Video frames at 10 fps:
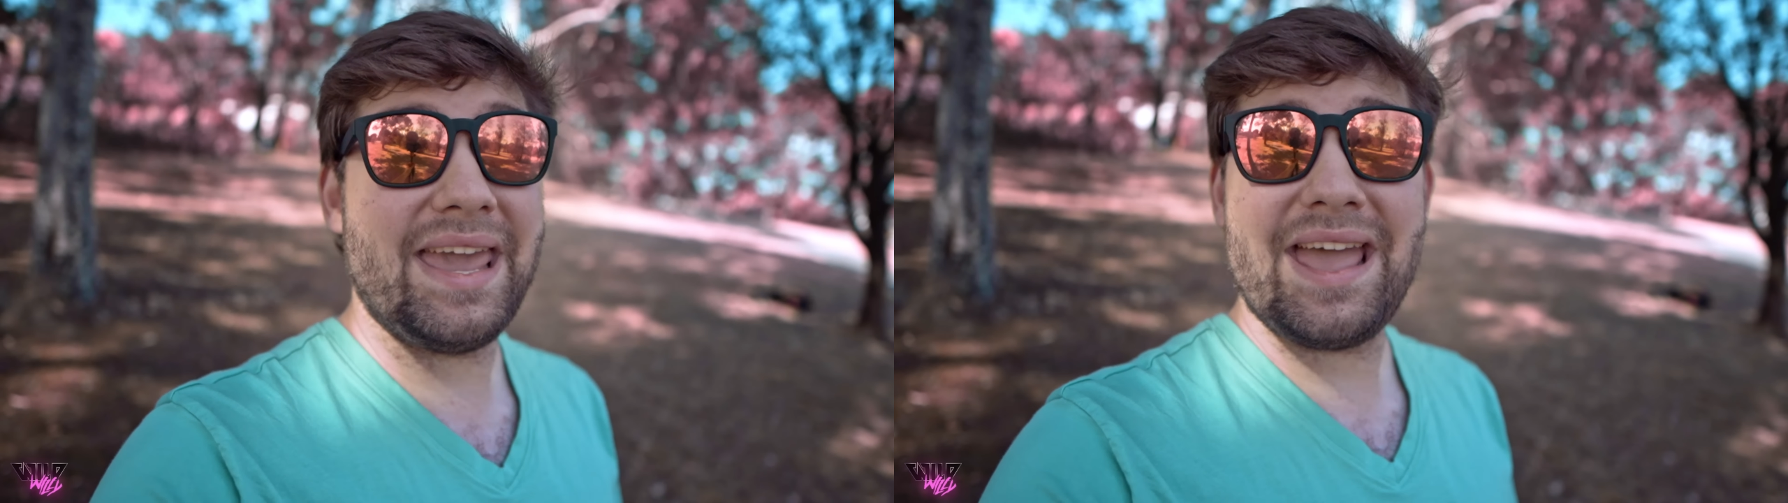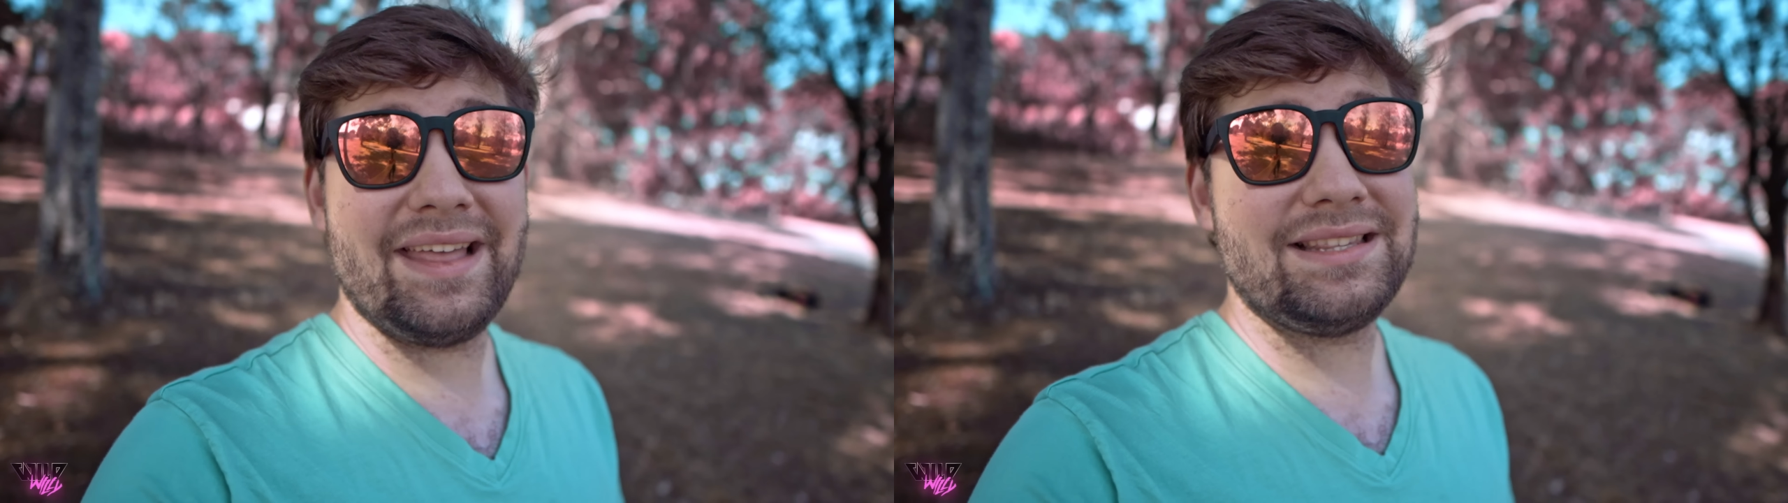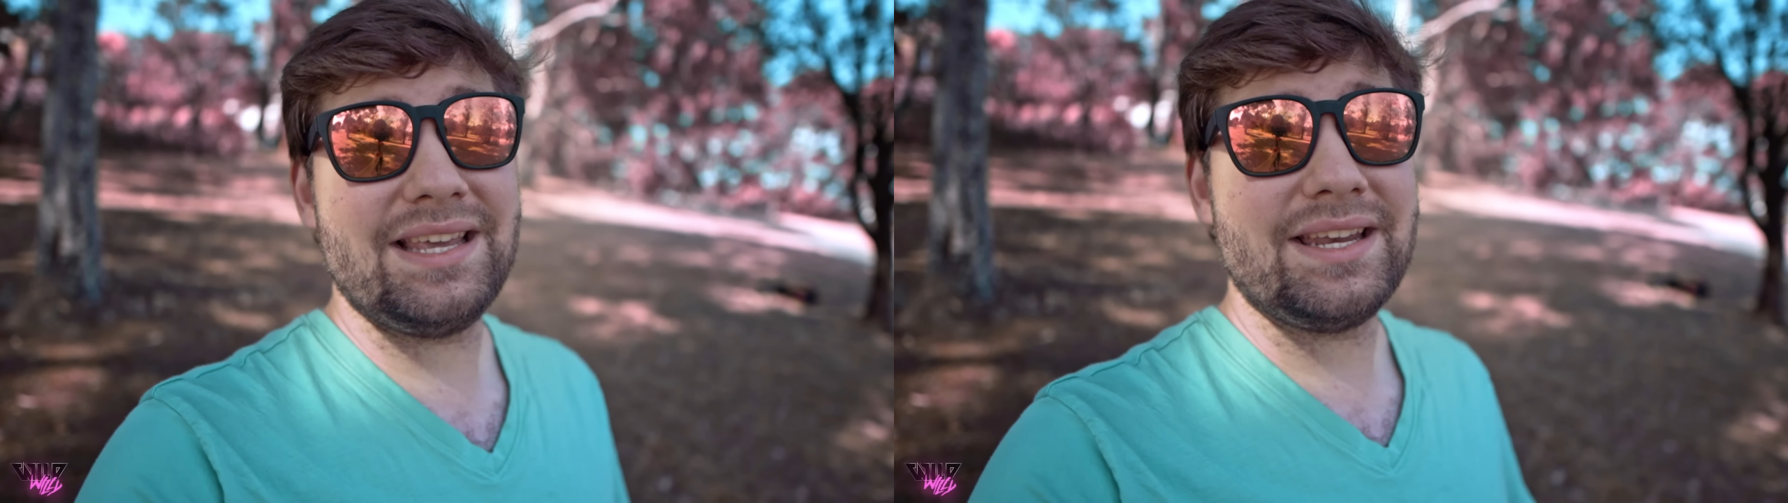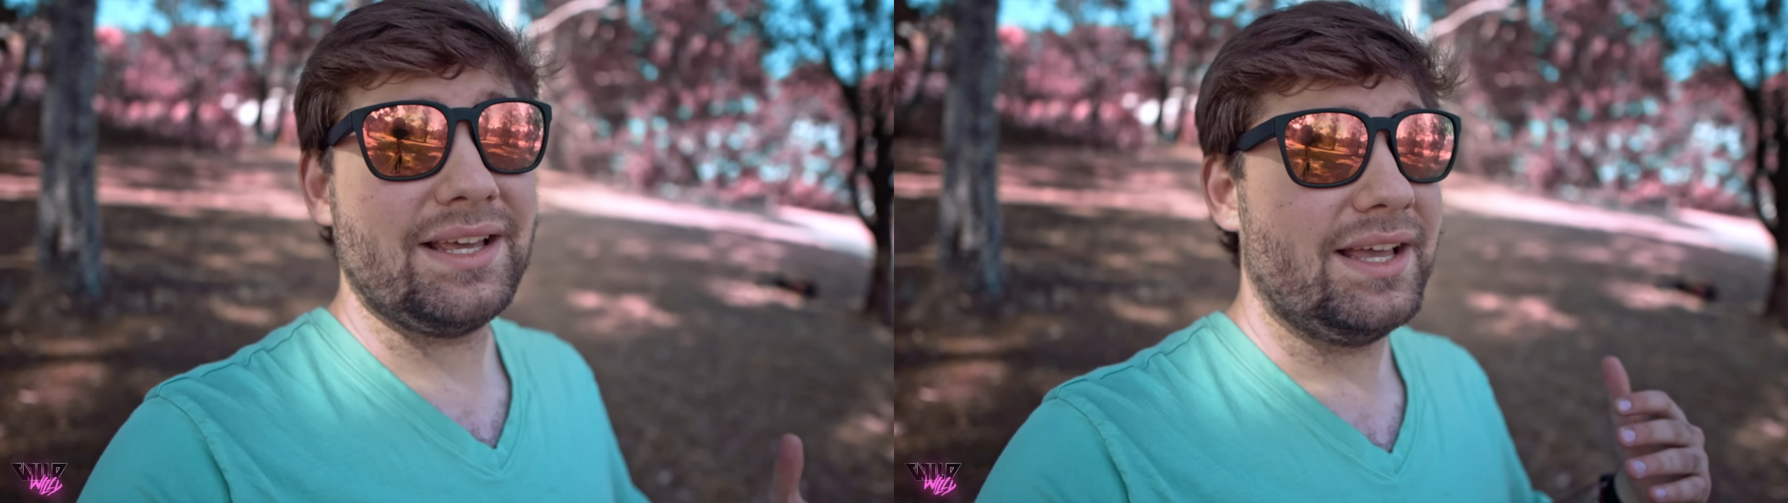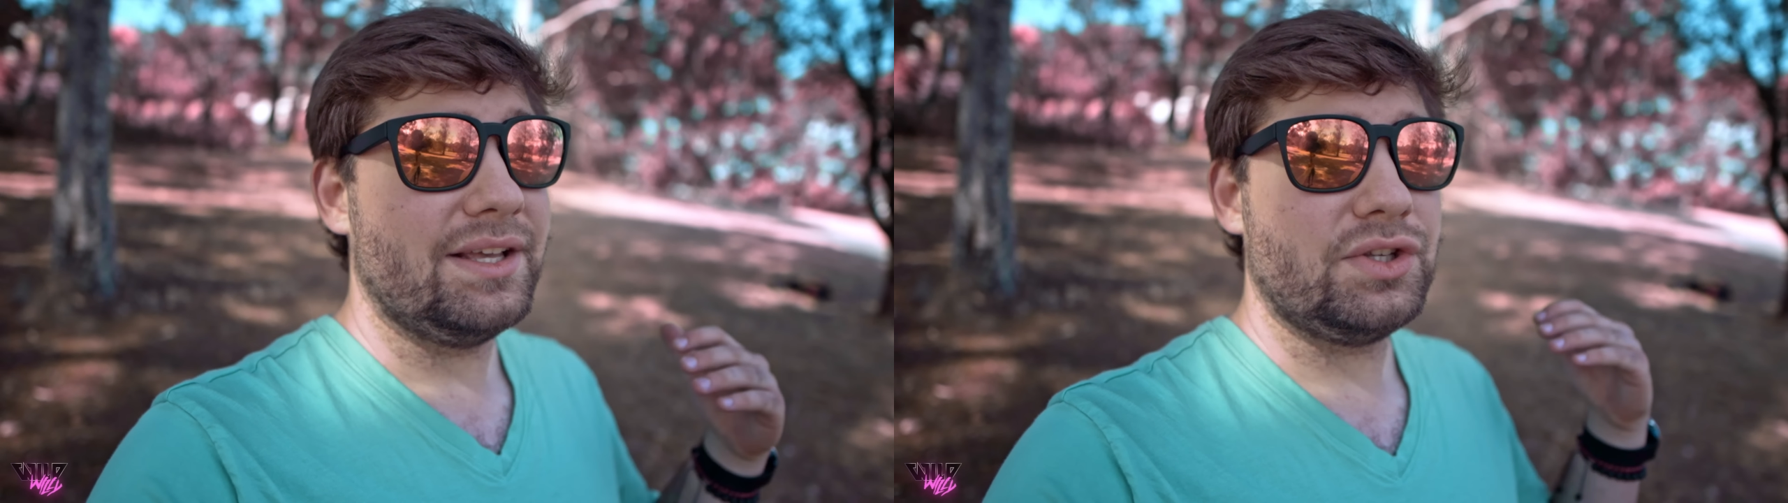yeah, that's it.
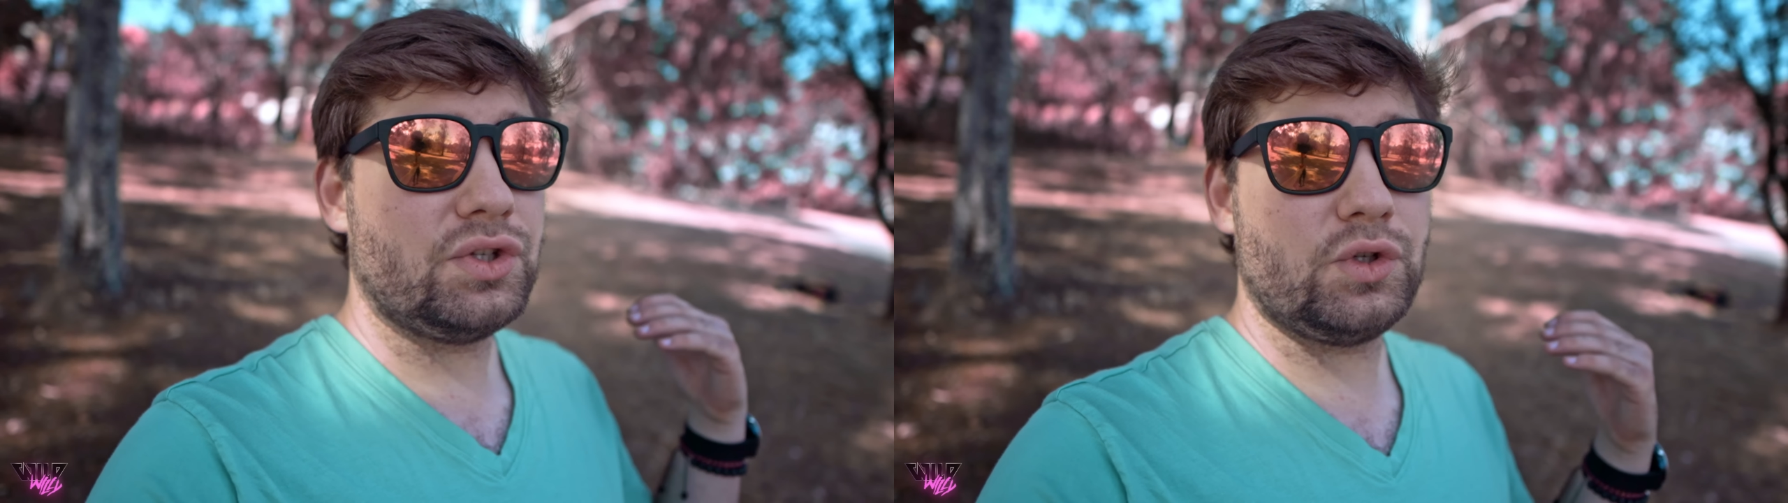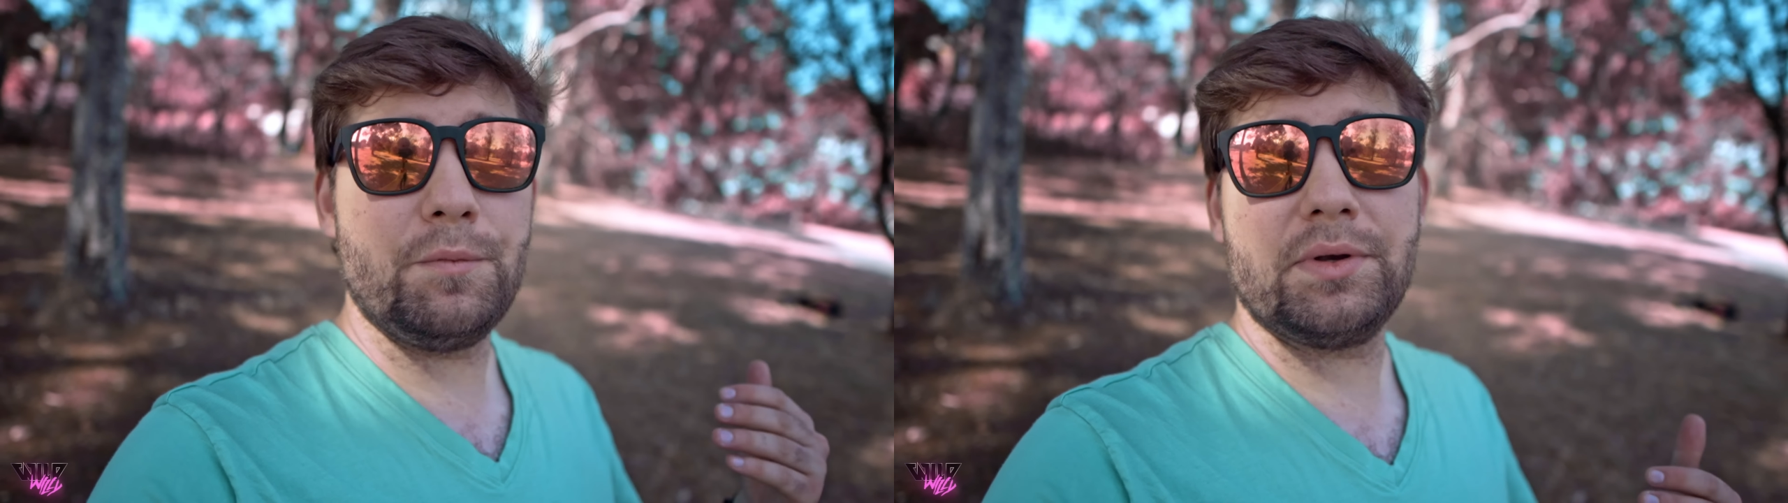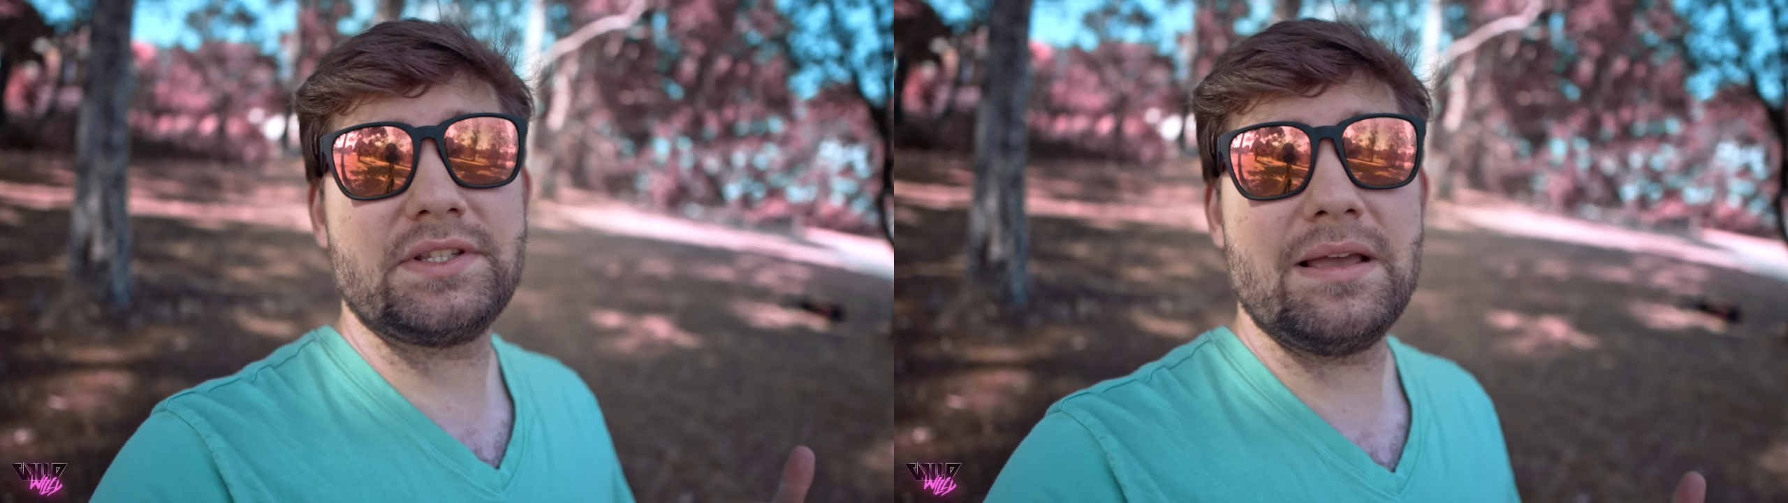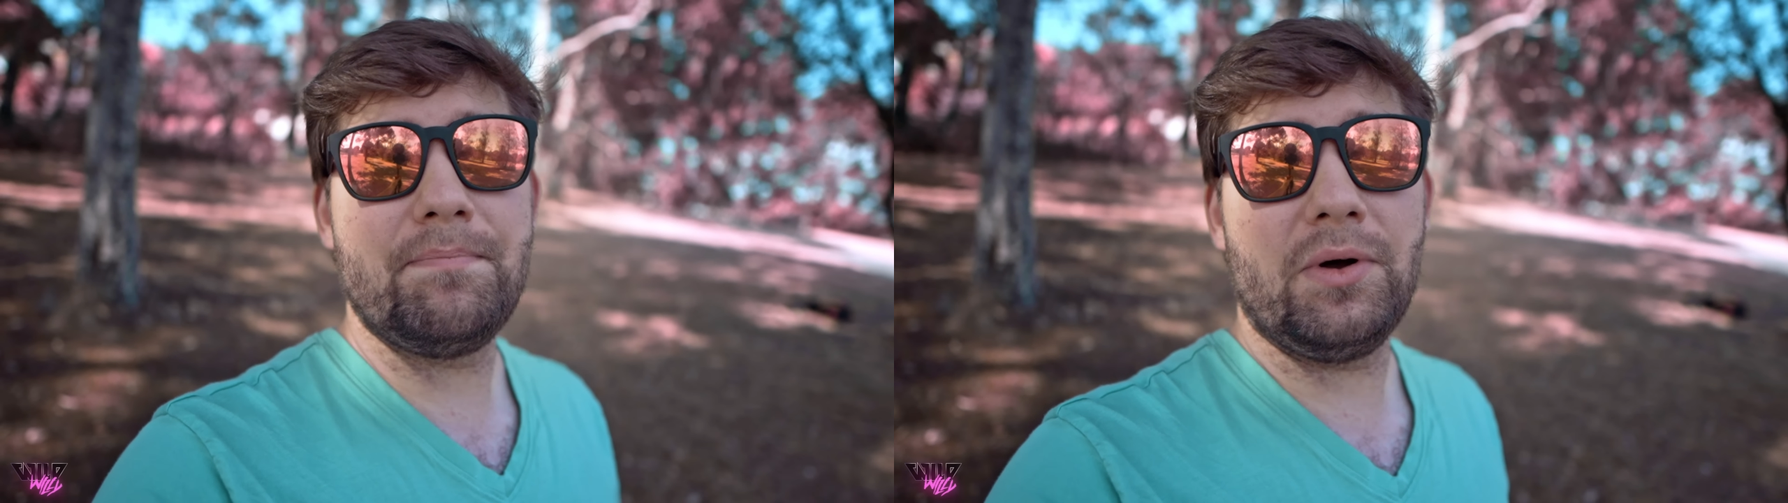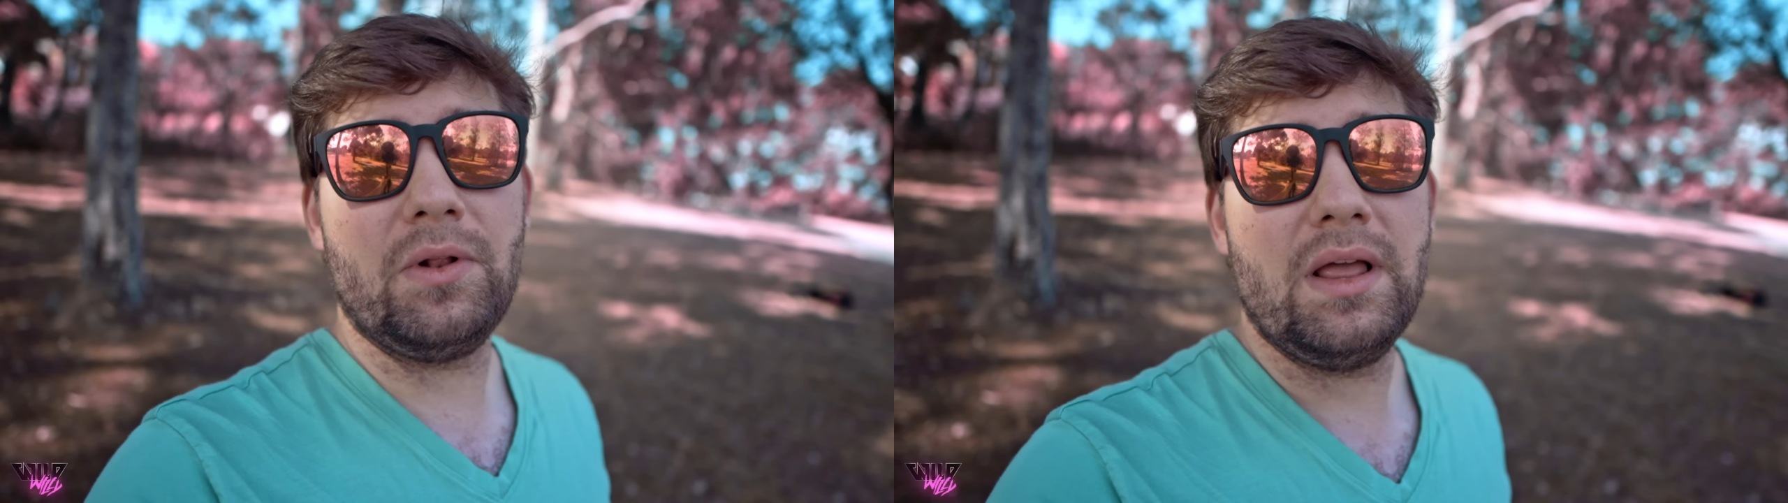Super
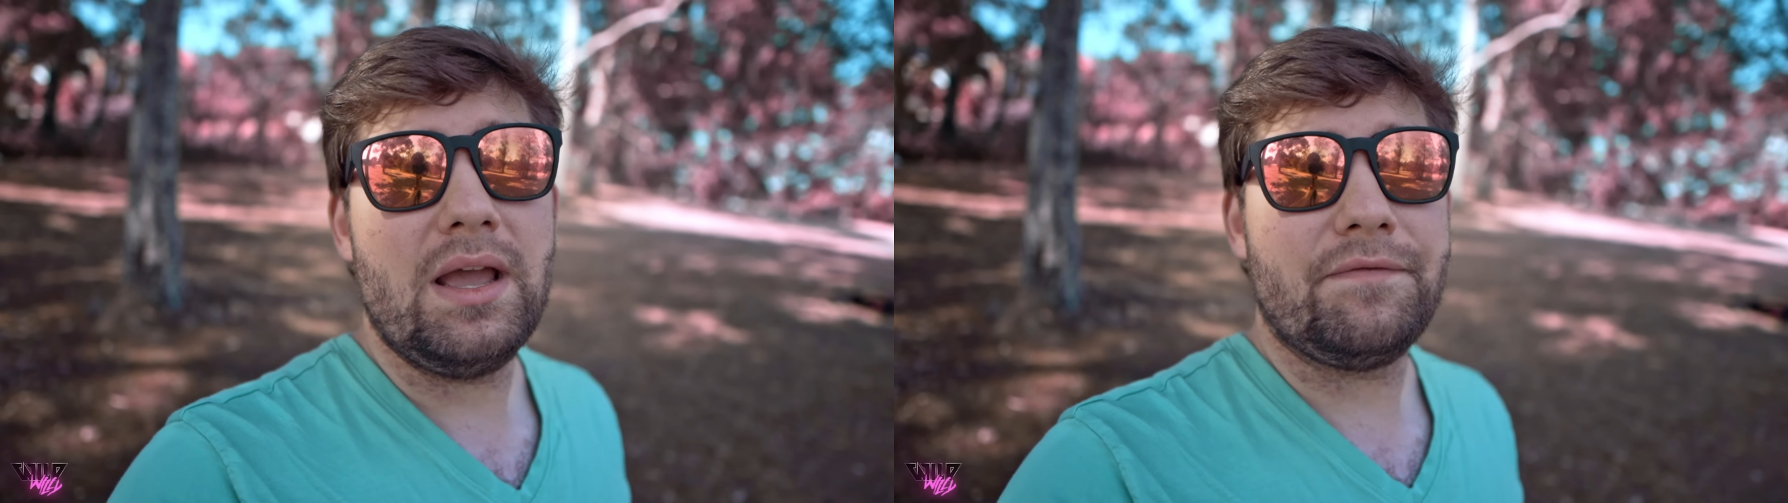simple.